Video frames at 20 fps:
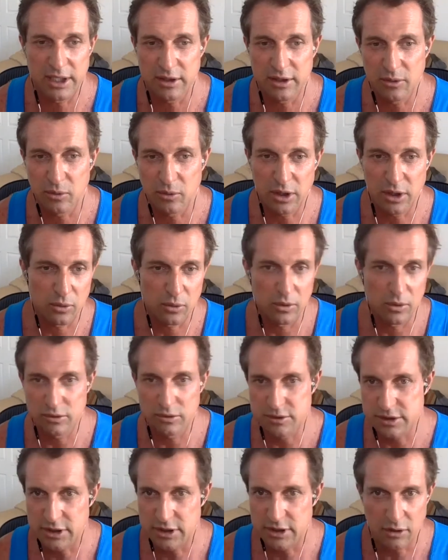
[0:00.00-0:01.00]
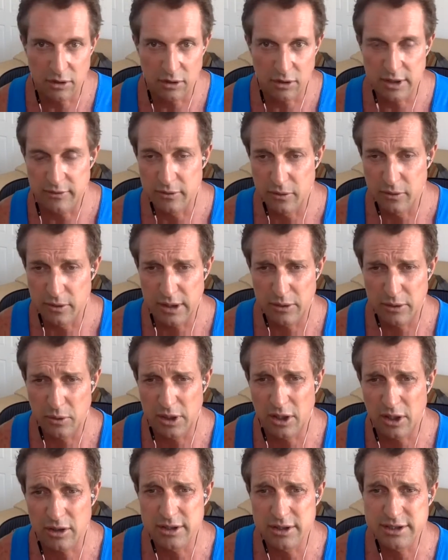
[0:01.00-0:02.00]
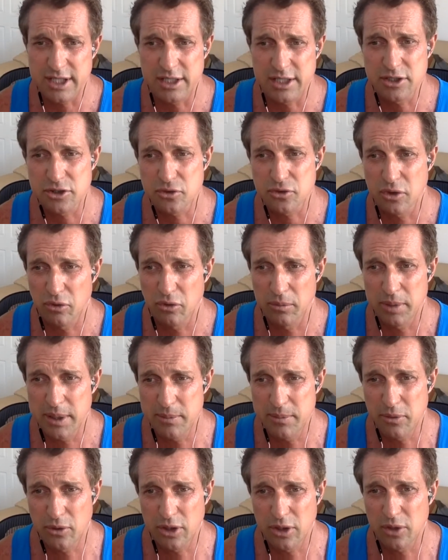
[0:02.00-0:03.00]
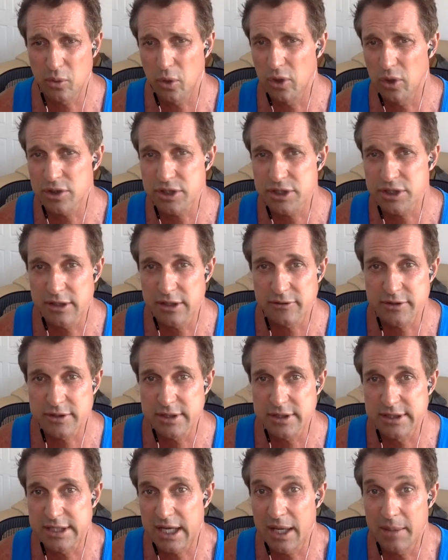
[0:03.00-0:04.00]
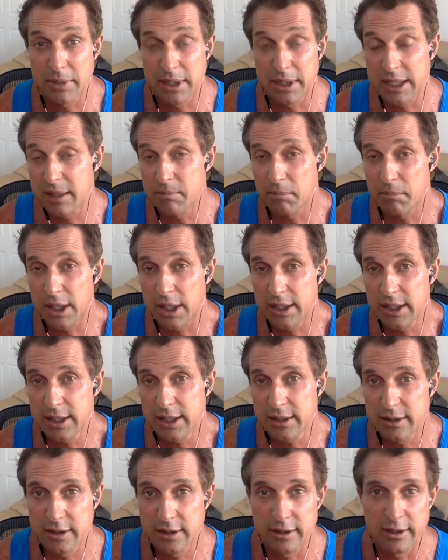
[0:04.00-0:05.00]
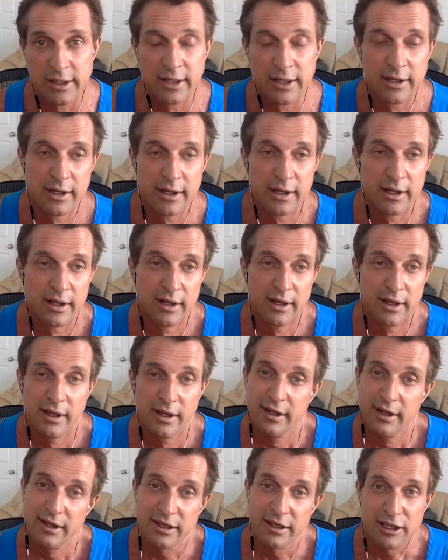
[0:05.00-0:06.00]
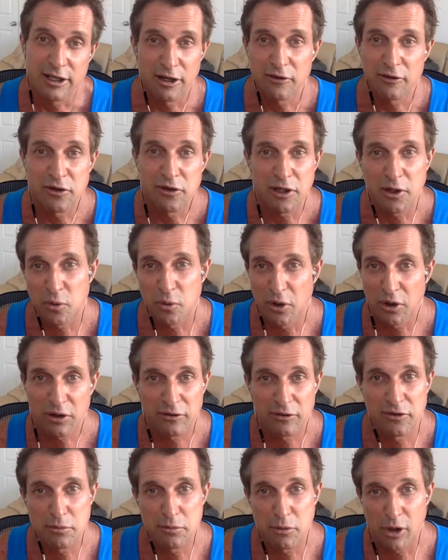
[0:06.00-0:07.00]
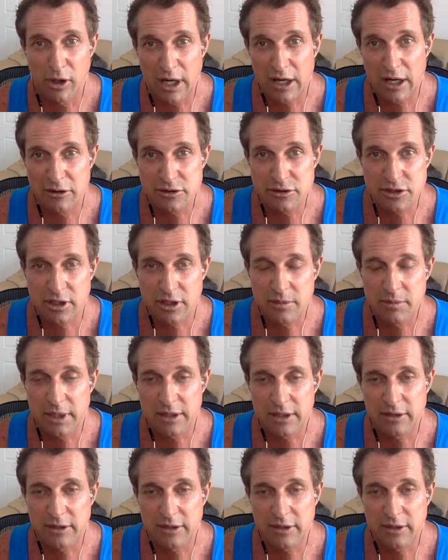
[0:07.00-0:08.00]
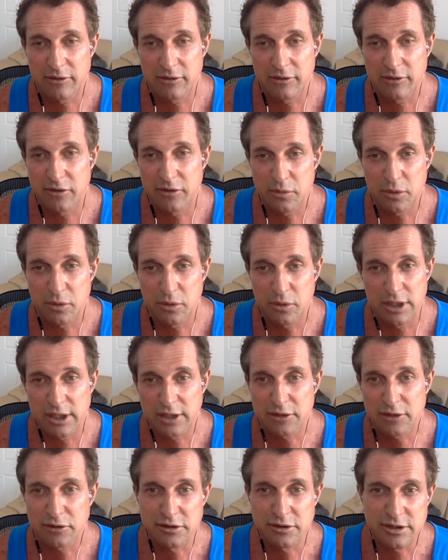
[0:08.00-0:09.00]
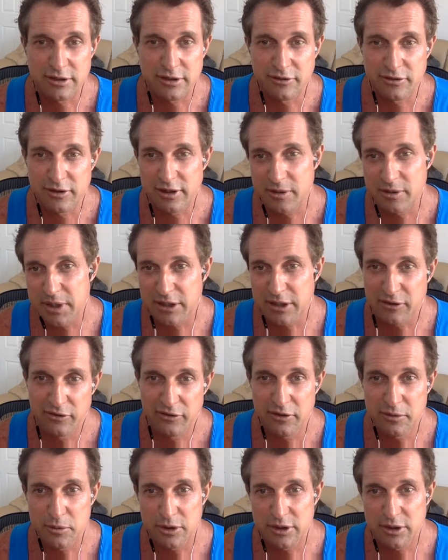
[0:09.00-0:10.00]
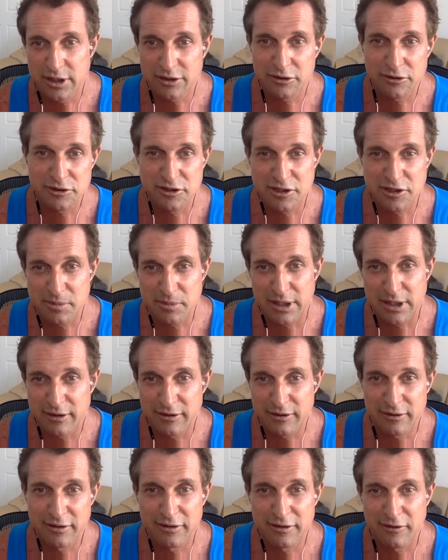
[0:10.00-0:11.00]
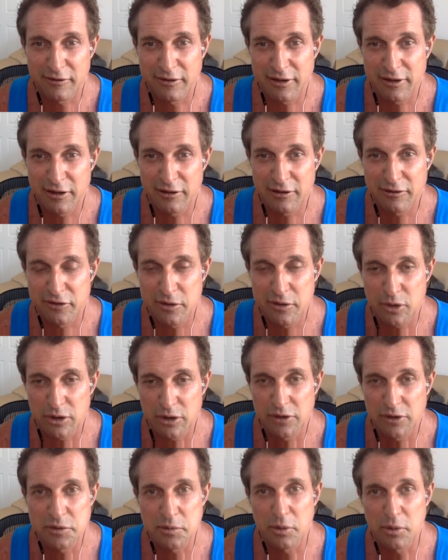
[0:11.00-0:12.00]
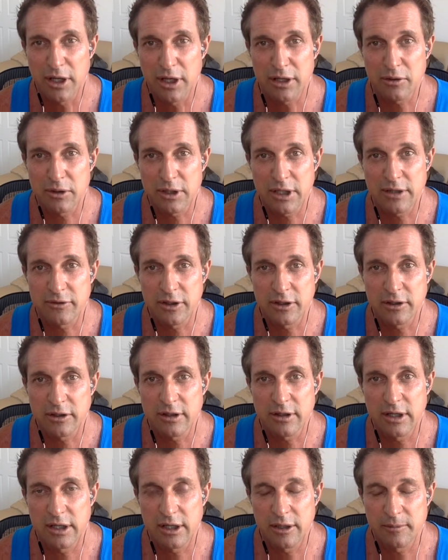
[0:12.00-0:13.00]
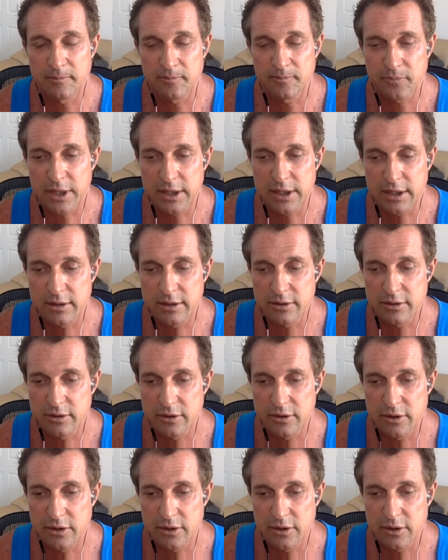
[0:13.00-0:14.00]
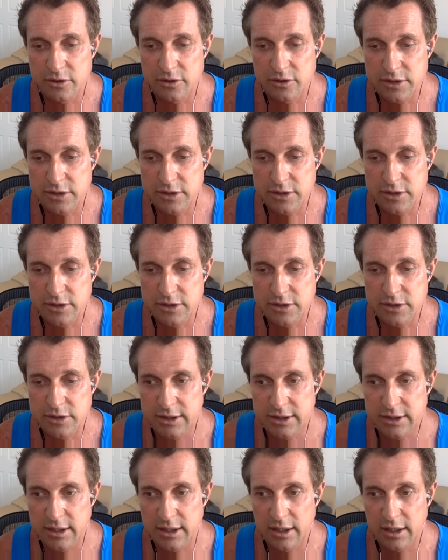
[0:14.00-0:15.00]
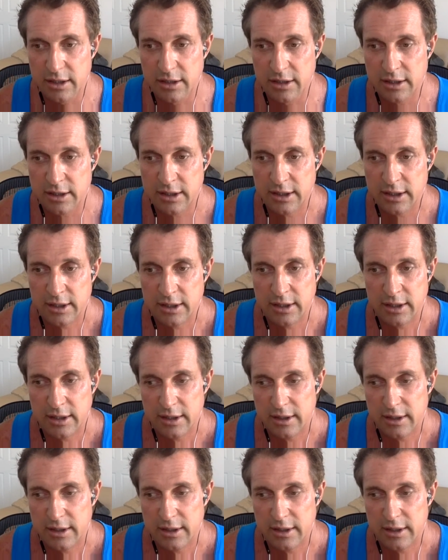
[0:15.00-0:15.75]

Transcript: the railroads, and all we we had all this industry where people could work shifts, and time became money, and you know, if you could work a few more hours, you could make a few more nickels, and if you could make a few more nickels, you could buy, you know, a few more loaves of bread or whatever um, in, the, in those days. And uh,